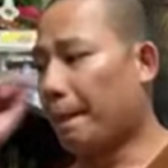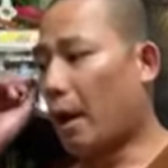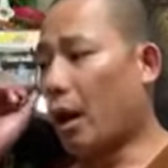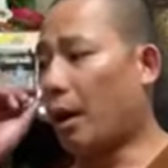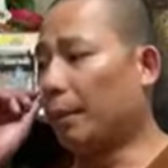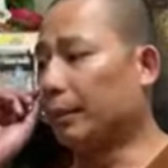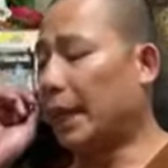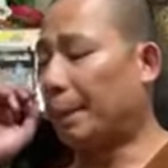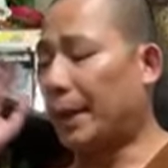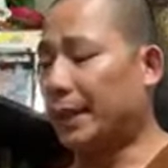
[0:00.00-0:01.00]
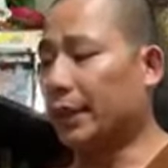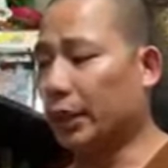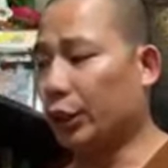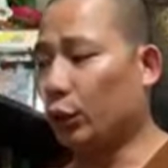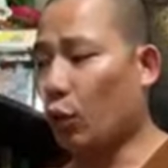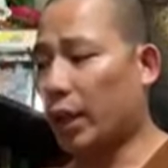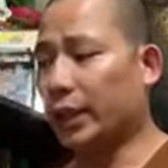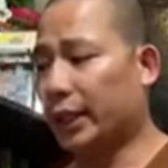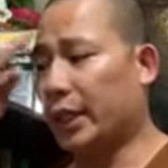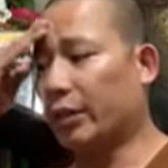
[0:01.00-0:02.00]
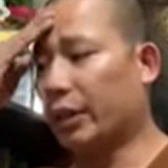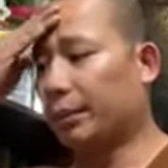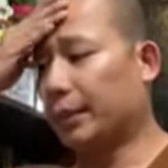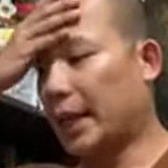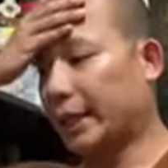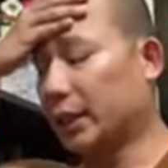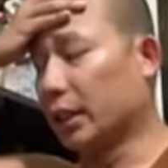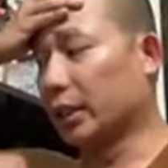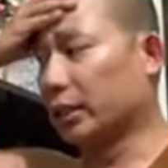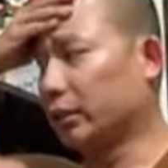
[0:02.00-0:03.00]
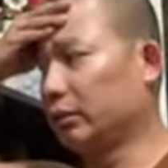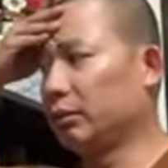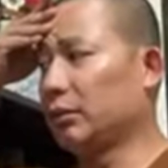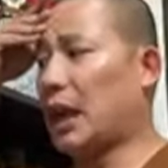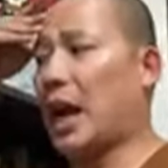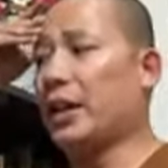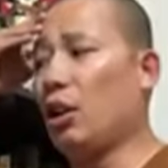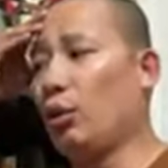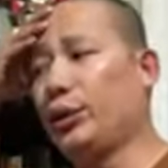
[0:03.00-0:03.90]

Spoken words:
And basically you want to tell them, like, look, I know